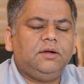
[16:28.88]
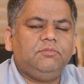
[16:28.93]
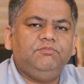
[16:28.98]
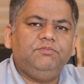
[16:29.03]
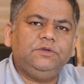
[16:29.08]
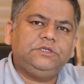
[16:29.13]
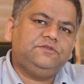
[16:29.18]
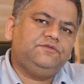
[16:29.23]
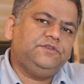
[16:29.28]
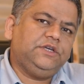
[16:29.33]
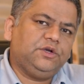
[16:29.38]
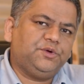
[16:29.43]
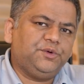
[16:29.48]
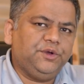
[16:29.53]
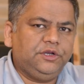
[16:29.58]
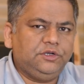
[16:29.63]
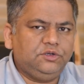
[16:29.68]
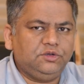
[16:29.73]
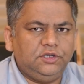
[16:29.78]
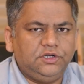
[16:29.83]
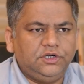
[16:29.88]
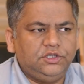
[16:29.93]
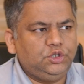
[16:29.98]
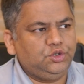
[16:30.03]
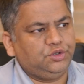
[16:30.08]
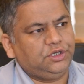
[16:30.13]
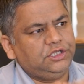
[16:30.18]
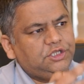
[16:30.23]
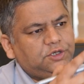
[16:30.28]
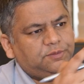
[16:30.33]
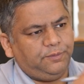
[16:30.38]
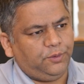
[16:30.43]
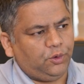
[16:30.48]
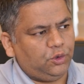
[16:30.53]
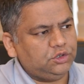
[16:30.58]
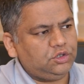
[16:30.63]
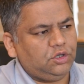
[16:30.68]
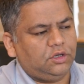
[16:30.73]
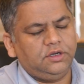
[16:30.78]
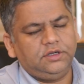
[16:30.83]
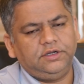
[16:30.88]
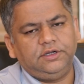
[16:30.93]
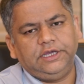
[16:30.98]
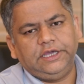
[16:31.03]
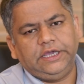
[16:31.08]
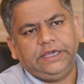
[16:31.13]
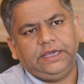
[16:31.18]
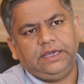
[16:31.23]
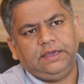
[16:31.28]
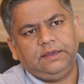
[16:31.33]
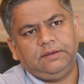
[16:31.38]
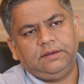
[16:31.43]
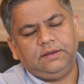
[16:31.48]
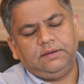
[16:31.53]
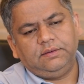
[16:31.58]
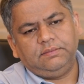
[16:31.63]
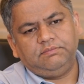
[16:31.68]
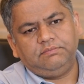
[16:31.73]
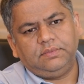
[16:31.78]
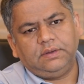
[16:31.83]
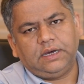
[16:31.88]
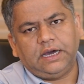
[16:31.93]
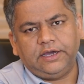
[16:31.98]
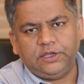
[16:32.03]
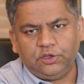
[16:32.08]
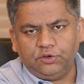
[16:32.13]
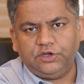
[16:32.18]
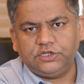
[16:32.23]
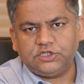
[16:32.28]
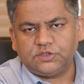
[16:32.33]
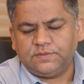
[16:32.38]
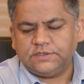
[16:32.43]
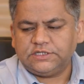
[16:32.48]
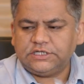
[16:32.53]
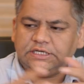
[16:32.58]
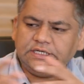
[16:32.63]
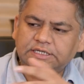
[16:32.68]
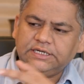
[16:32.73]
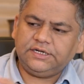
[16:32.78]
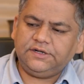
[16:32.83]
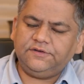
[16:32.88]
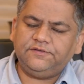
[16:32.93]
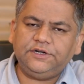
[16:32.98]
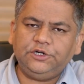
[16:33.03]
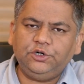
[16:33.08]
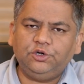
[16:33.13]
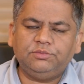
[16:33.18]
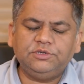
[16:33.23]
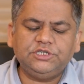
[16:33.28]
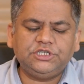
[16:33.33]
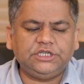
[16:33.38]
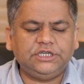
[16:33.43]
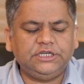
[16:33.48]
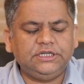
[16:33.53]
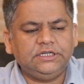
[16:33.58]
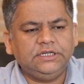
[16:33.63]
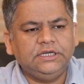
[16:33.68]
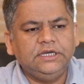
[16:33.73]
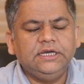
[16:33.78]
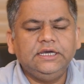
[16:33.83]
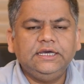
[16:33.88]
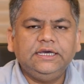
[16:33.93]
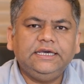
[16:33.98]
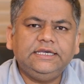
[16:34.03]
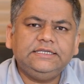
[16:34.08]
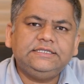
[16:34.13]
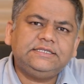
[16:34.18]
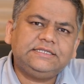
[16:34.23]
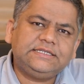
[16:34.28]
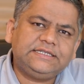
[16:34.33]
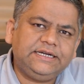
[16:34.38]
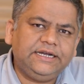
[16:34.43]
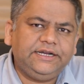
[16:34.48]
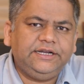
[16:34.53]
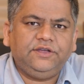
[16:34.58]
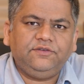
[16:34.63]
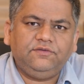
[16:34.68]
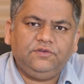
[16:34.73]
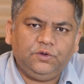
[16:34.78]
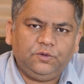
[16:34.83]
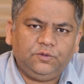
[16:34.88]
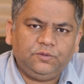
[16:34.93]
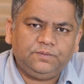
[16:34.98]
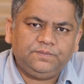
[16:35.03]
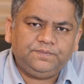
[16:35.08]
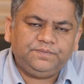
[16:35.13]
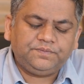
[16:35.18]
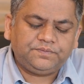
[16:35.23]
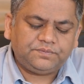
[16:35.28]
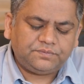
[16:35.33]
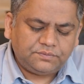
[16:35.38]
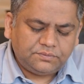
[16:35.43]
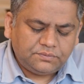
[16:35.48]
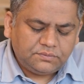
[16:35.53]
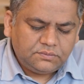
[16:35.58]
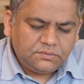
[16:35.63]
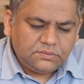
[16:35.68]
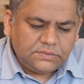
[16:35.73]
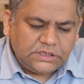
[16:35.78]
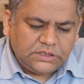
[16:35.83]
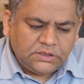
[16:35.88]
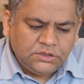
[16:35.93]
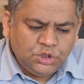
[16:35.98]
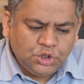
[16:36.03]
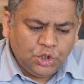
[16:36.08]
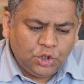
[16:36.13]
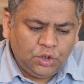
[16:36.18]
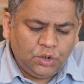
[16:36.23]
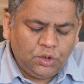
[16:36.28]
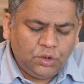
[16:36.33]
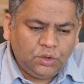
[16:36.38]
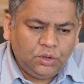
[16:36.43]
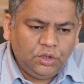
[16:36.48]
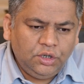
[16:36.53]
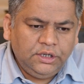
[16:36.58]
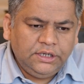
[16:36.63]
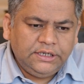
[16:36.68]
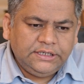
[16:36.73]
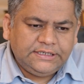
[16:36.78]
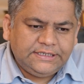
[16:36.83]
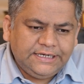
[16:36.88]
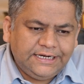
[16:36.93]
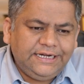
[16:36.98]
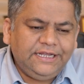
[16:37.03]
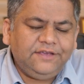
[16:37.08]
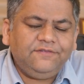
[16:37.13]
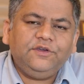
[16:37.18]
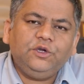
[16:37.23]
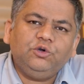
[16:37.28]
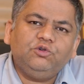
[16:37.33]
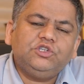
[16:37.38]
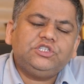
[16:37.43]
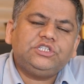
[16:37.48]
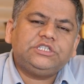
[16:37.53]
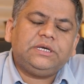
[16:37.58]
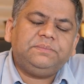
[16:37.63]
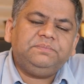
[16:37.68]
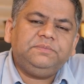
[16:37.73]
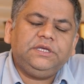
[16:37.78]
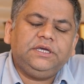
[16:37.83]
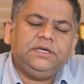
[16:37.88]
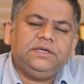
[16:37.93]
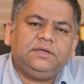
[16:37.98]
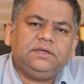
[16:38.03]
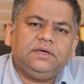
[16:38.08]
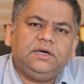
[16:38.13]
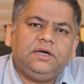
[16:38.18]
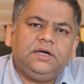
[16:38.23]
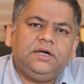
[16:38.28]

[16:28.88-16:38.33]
which we are going to learn together both on a iOS machine and a Windows machine, is TradingView. So TradingView is something